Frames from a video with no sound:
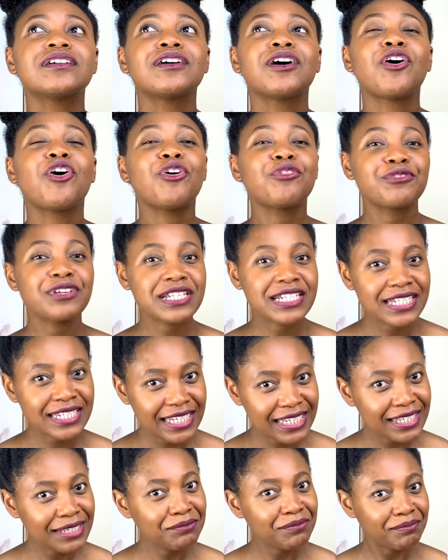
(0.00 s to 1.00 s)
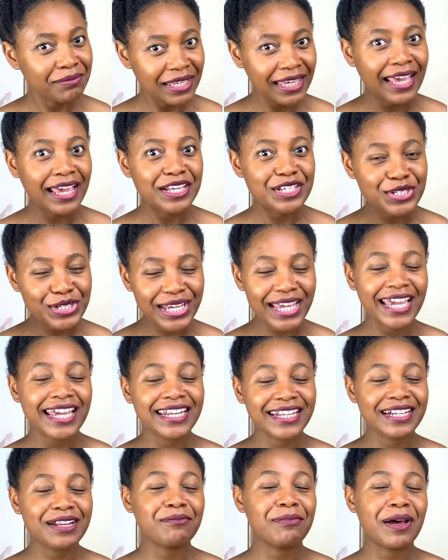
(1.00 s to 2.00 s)
obviously be
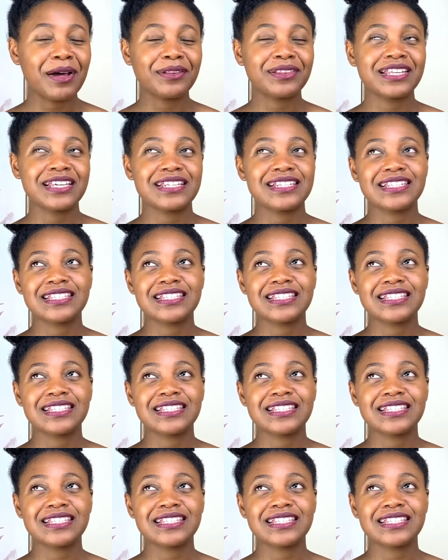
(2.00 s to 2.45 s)
educated about these